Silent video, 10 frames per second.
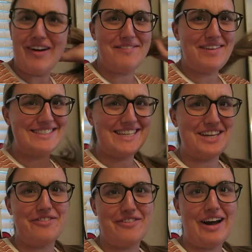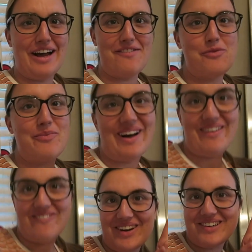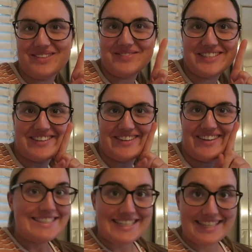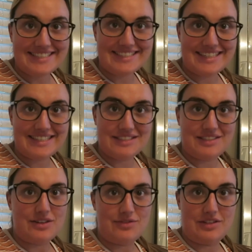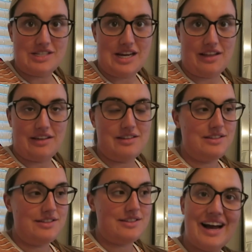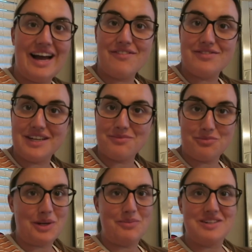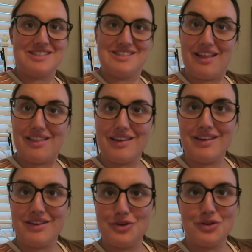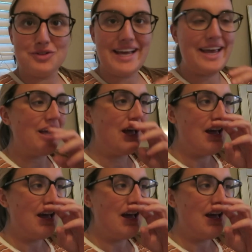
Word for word: Why am I saying five? But welcome to day six of the challenge. I have done pretty much nothing all day.